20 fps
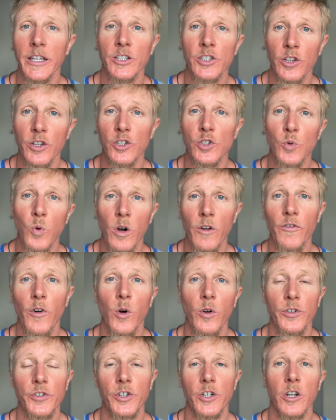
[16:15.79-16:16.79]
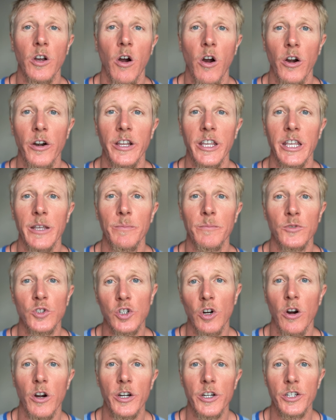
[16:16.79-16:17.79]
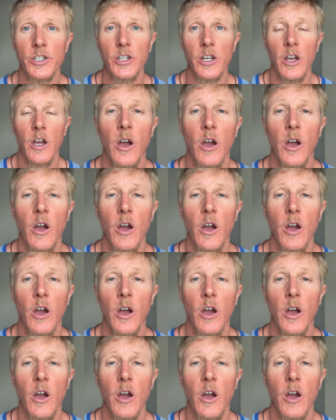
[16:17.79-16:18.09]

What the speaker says: into the 12 volt in your car to keep them charged,